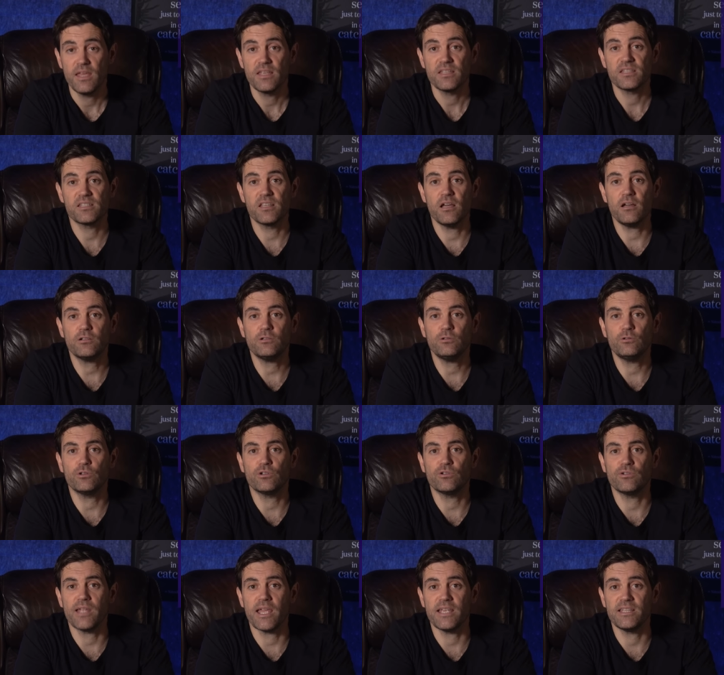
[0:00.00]
Circle
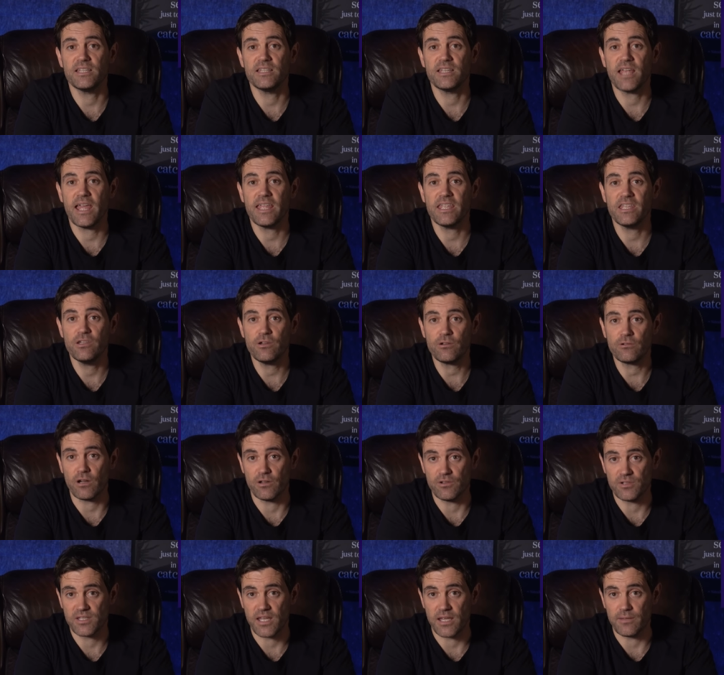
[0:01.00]
created a
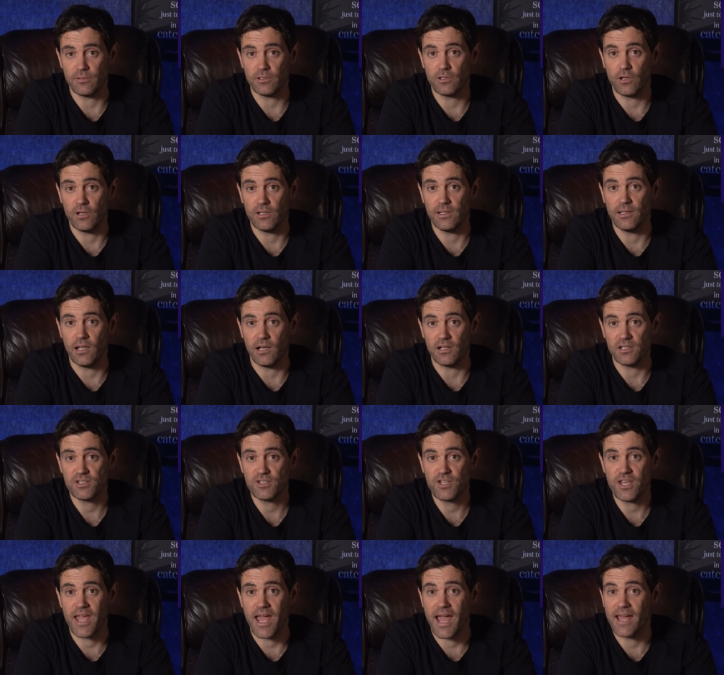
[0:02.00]
euro stablecoin
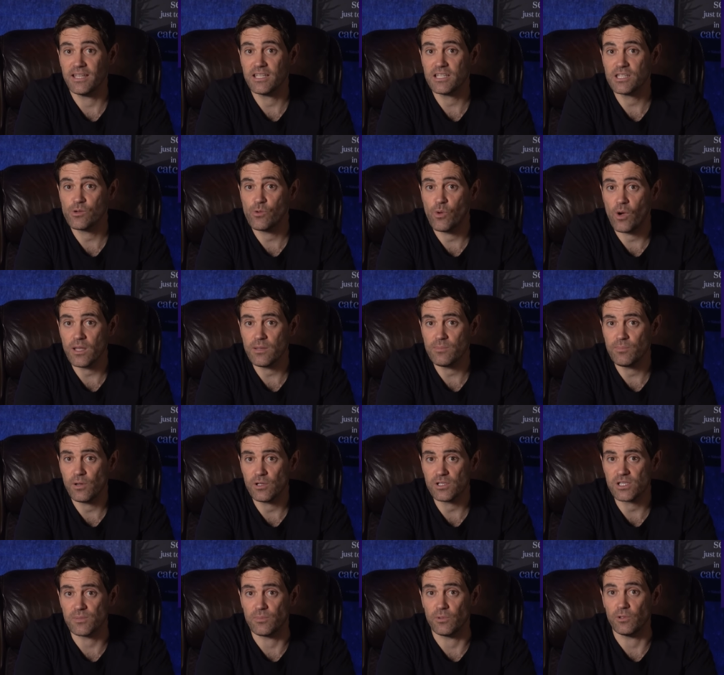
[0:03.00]
last year, and it's quite
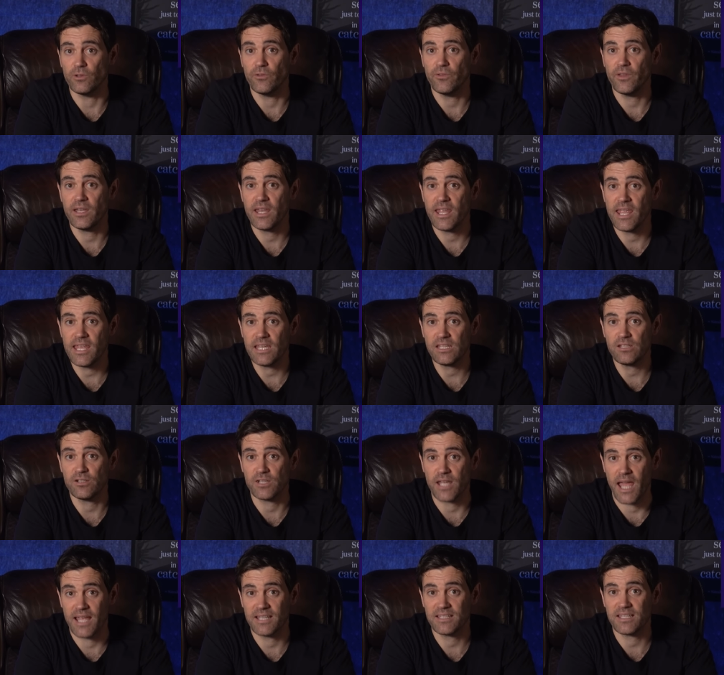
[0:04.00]
possible that it
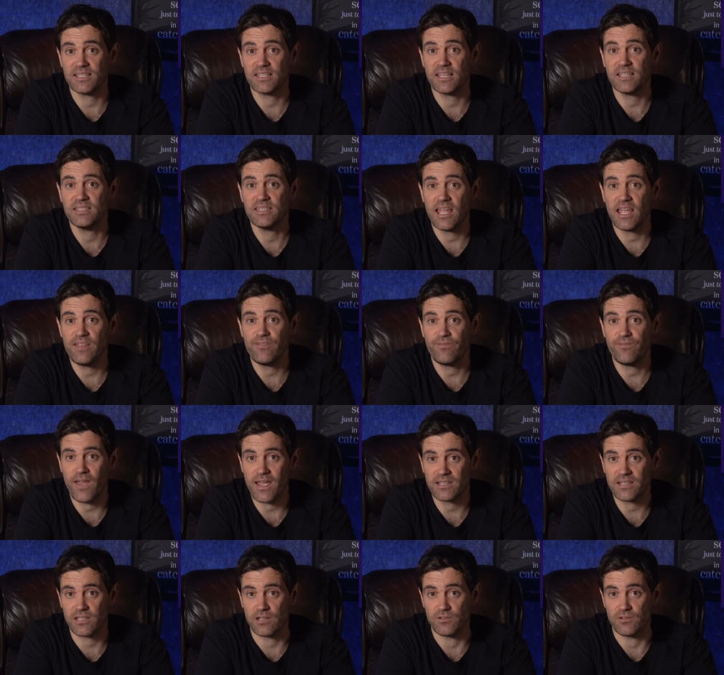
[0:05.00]
could act as a de
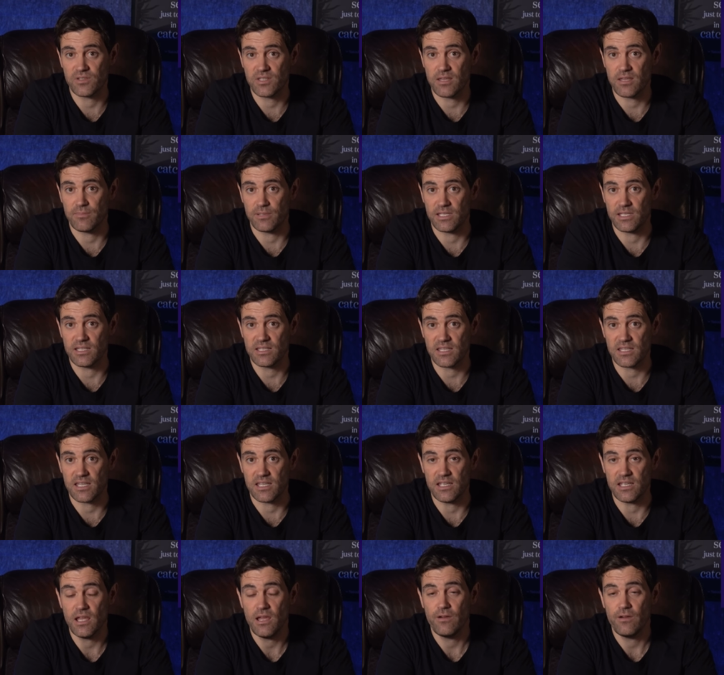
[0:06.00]
facto
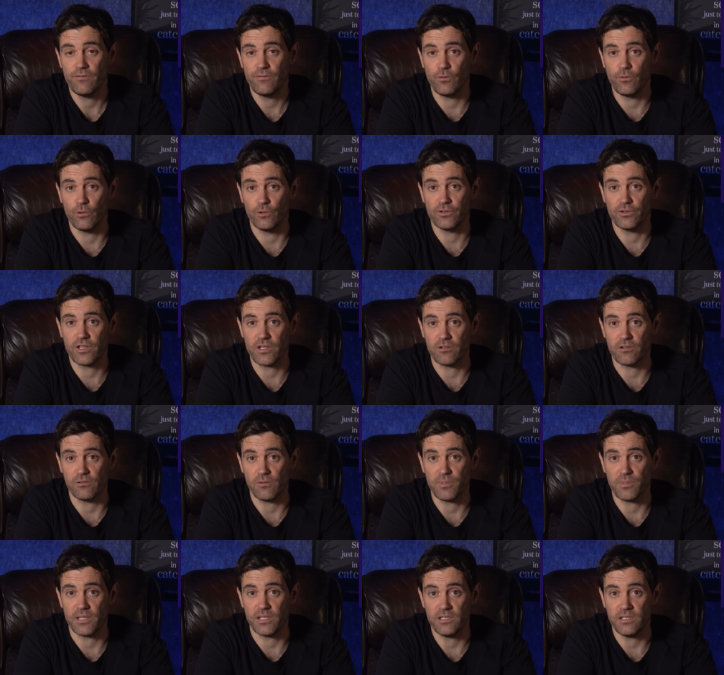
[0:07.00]
CBDC for the
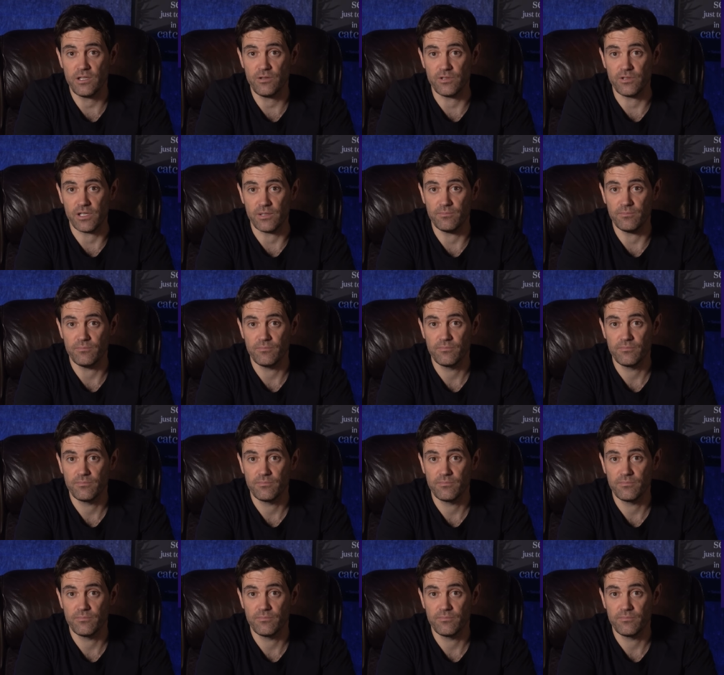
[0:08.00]
European Union.